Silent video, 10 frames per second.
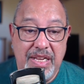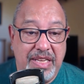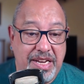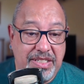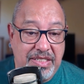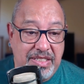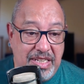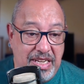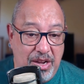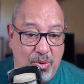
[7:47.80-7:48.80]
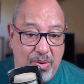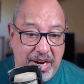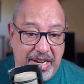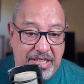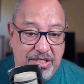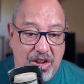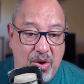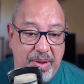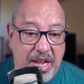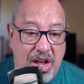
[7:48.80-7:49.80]
Let us see what is
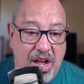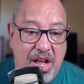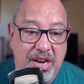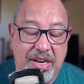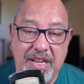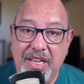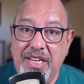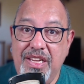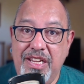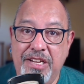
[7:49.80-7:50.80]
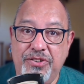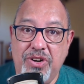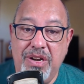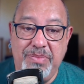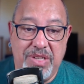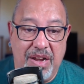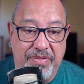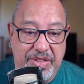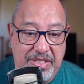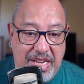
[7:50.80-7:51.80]
going on in terms
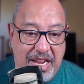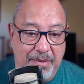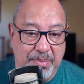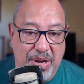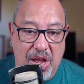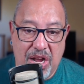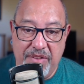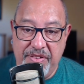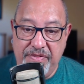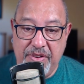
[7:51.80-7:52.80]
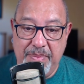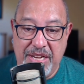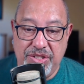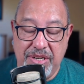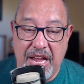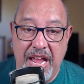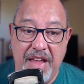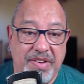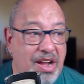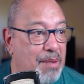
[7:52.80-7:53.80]
of the second block of information. I
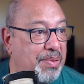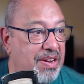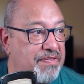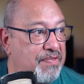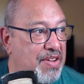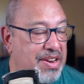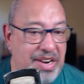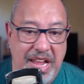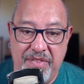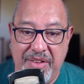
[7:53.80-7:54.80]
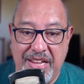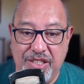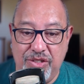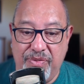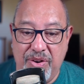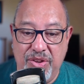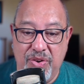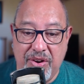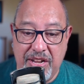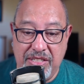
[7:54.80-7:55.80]
have a couple of fun events for
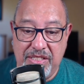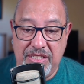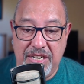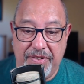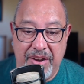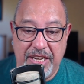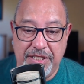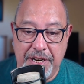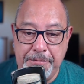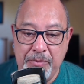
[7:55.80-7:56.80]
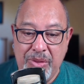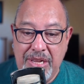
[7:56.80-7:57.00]
your consideration.